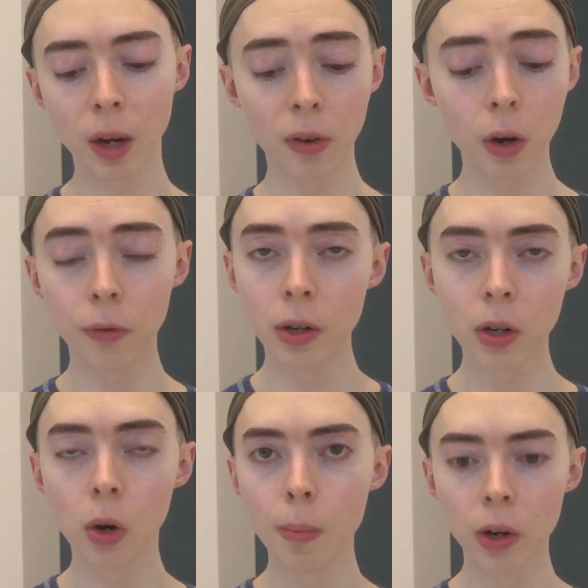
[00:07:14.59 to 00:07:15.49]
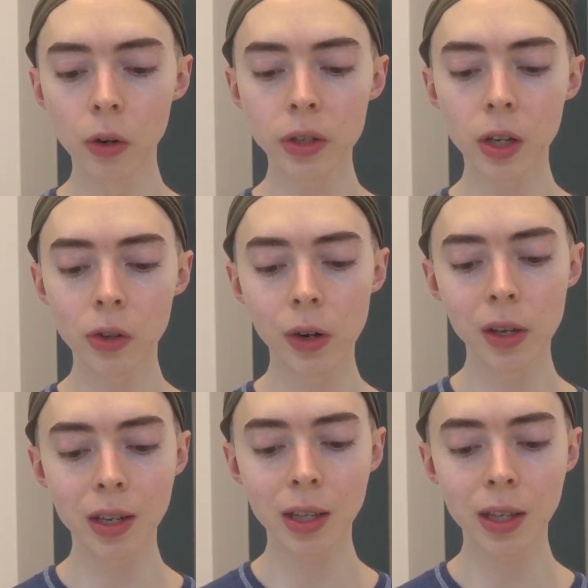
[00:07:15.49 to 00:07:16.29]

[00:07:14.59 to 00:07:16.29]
my favorite physical mineral sunscreens. This is